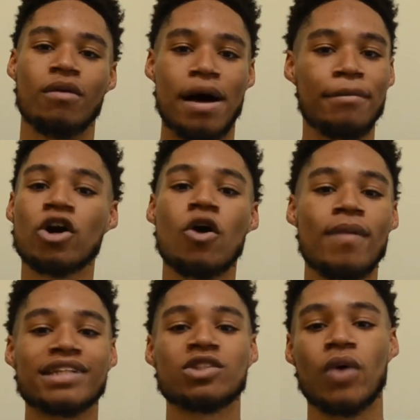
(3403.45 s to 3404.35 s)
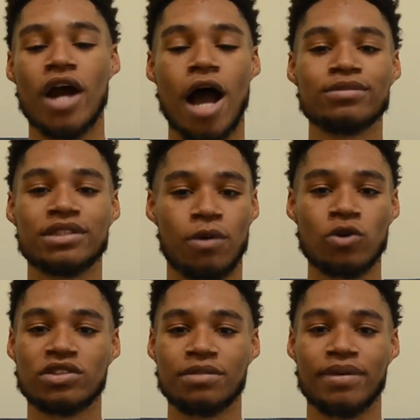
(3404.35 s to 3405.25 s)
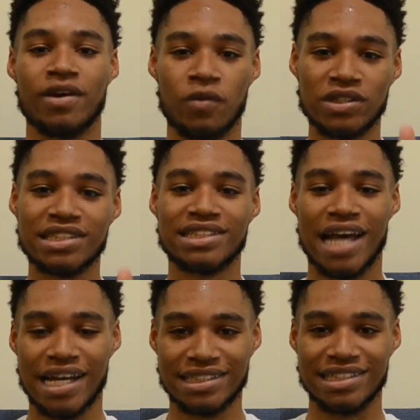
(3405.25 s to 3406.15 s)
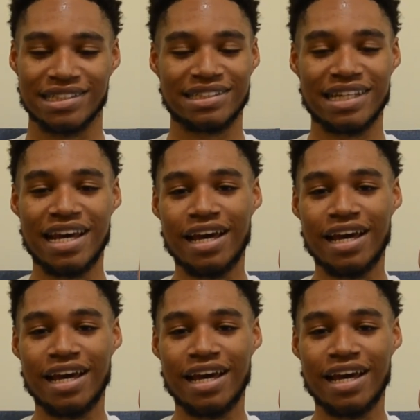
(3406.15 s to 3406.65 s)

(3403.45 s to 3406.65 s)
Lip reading: I'm going to go back to where I'm supposed to be, which is Texas.